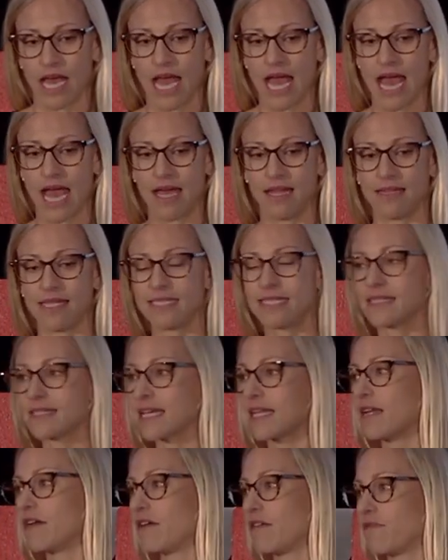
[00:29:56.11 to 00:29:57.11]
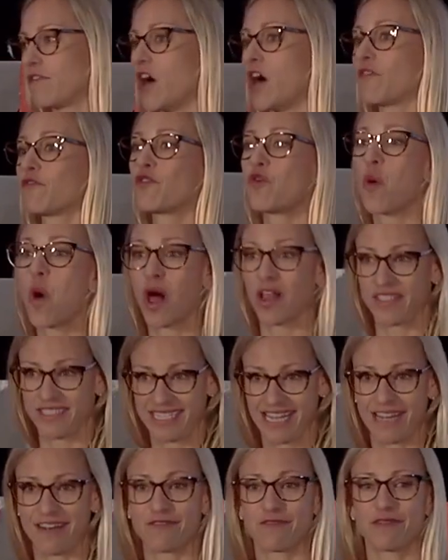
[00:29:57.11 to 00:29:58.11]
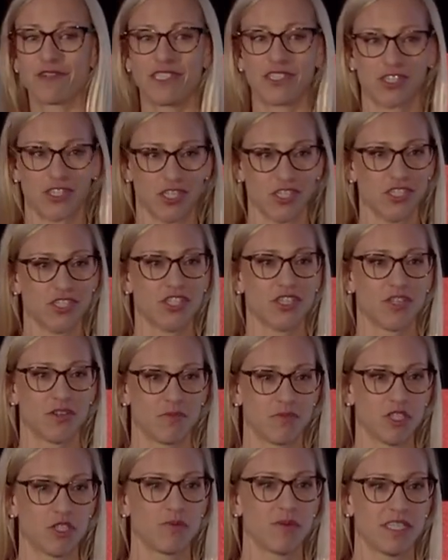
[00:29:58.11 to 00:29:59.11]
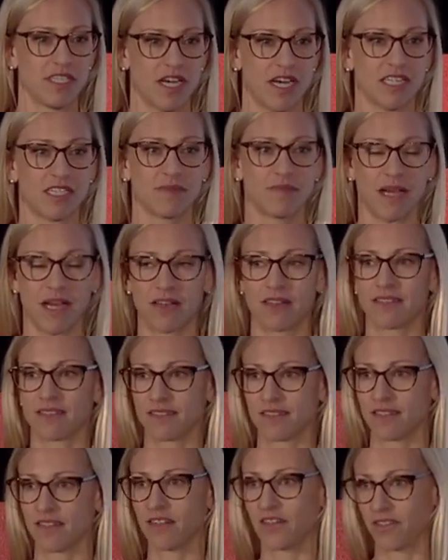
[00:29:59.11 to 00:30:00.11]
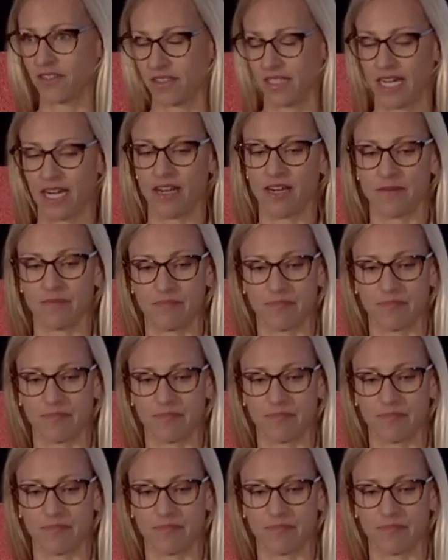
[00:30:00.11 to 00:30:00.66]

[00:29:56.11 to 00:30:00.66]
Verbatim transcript: And this is going to involve qualitative research, which we talked about earlier,